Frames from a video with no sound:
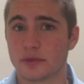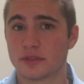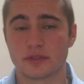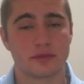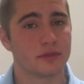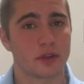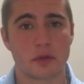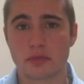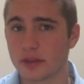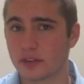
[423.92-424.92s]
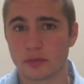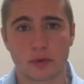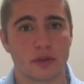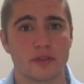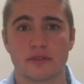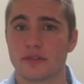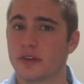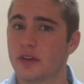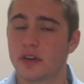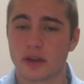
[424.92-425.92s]
It was completely supportive,
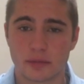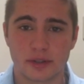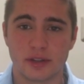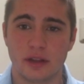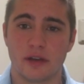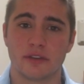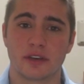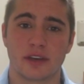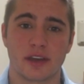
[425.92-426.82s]
completely loving,